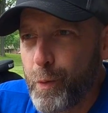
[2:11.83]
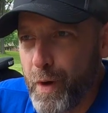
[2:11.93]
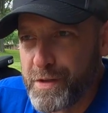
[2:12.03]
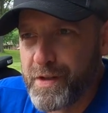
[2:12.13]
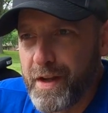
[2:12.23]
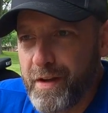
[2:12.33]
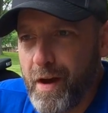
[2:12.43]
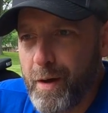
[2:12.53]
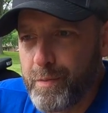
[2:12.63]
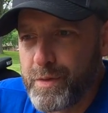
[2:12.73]
Race day
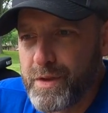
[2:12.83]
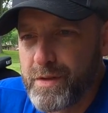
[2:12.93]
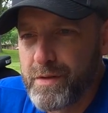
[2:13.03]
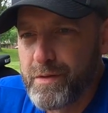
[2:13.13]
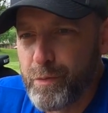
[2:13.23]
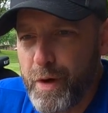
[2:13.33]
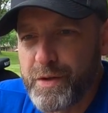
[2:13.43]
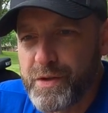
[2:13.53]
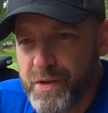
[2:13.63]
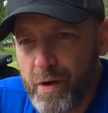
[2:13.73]
comes,
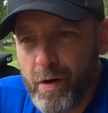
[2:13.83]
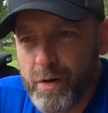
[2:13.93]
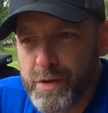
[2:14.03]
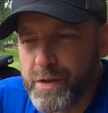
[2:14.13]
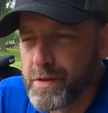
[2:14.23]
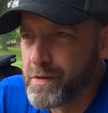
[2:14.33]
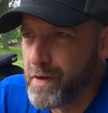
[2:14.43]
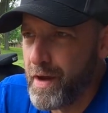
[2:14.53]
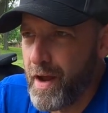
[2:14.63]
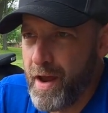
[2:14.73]
race starts,
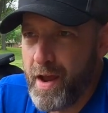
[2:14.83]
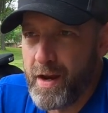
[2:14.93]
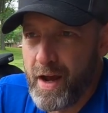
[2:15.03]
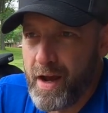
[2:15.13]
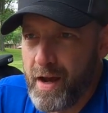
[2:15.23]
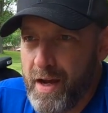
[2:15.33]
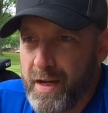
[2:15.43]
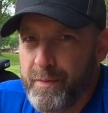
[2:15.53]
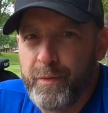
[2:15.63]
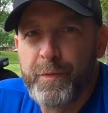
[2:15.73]
and
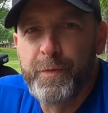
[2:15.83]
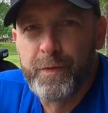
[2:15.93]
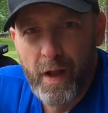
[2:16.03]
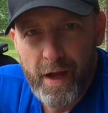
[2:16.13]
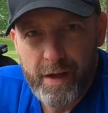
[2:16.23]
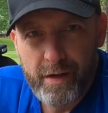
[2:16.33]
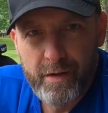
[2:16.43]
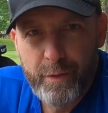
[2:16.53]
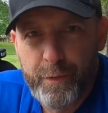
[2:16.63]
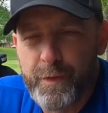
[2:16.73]
I'm flying,
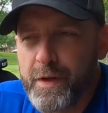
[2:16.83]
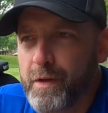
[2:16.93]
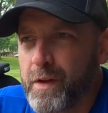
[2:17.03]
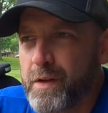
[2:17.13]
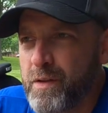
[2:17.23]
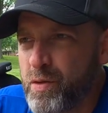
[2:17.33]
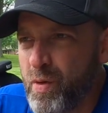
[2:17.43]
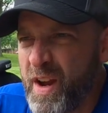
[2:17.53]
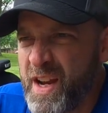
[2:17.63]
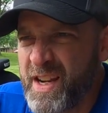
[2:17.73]
feeling
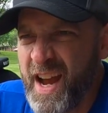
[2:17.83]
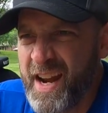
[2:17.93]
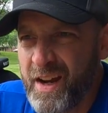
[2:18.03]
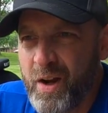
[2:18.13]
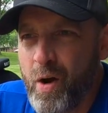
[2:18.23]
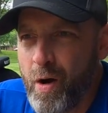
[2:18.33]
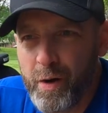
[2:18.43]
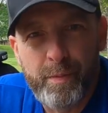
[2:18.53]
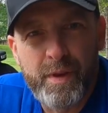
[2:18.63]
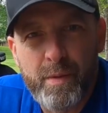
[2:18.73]
great, kind of caught
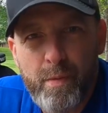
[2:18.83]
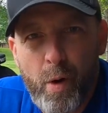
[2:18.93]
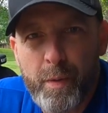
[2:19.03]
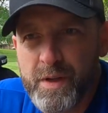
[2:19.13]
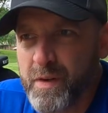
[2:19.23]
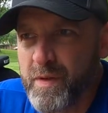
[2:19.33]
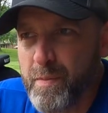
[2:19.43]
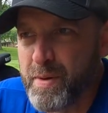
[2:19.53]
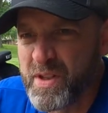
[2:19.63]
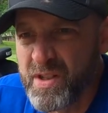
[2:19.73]
up in the moment of the
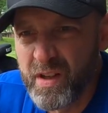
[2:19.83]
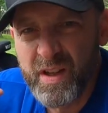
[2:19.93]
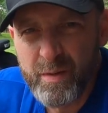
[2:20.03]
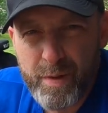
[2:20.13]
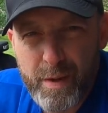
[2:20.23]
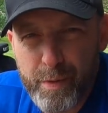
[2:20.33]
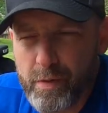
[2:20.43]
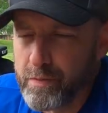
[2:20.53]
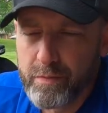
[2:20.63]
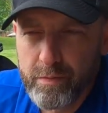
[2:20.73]
bazillion
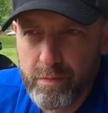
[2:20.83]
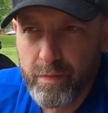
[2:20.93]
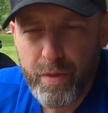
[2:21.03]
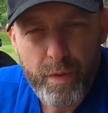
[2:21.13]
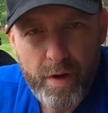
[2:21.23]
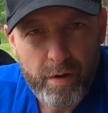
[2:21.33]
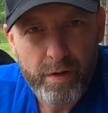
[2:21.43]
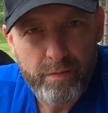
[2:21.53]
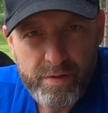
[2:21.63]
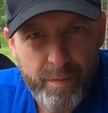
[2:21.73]
people,
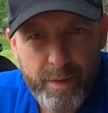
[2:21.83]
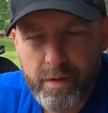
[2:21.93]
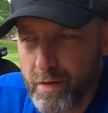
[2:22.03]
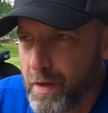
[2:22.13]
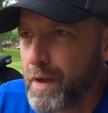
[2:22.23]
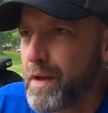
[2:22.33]
300 something,